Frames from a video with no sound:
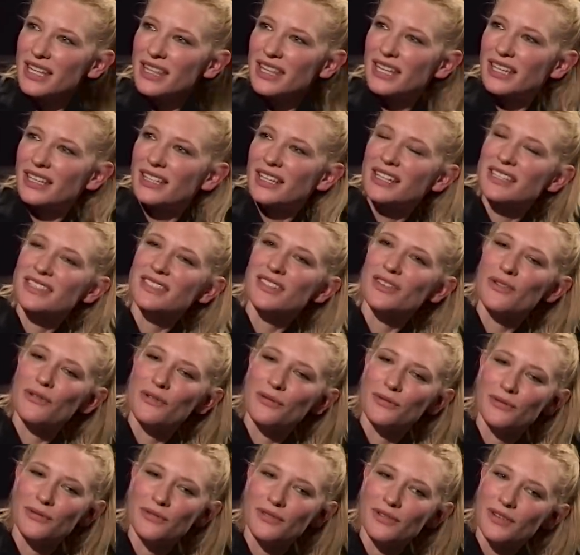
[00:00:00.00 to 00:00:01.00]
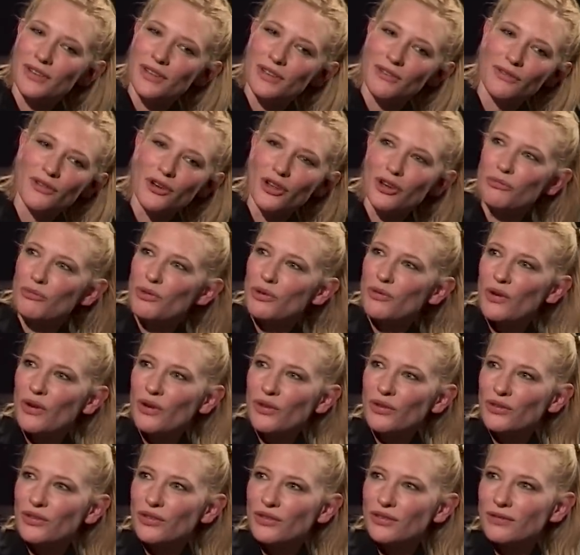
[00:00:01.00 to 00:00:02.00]
I think that's sort of, you've got to move
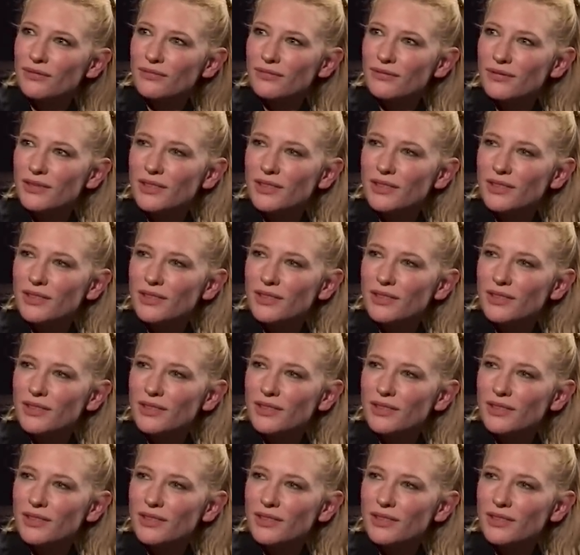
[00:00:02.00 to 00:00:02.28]
on.